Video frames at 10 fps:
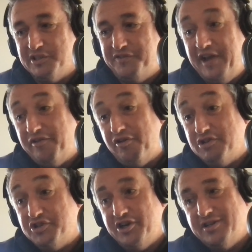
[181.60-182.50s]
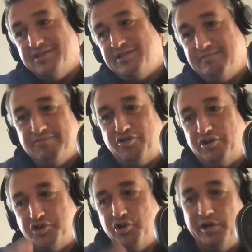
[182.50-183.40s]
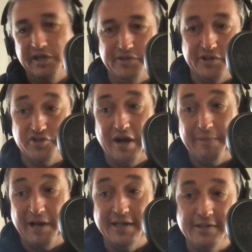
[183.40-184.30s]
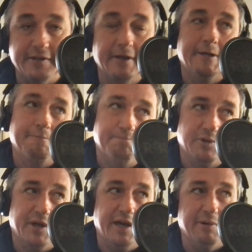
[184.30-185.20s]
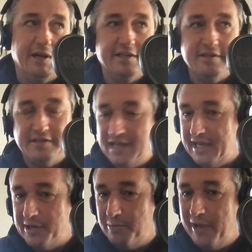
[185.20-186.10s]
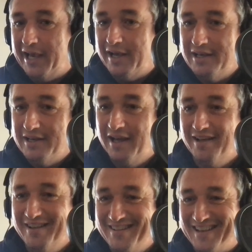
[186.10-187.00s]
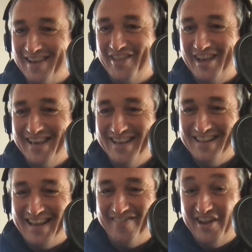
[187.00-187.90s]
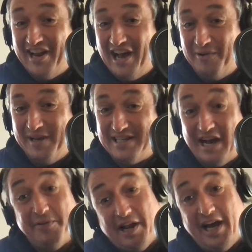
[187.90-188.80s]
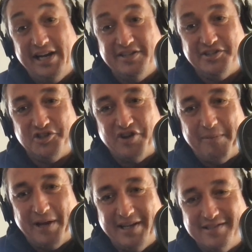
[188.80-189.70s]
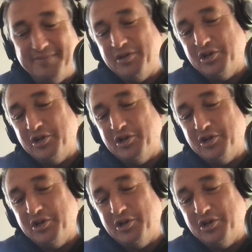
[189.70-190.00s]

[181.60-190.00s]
favorite return is cross court into the tram lines, okay, well, take it away. Can they now hit down the line into the tram lines,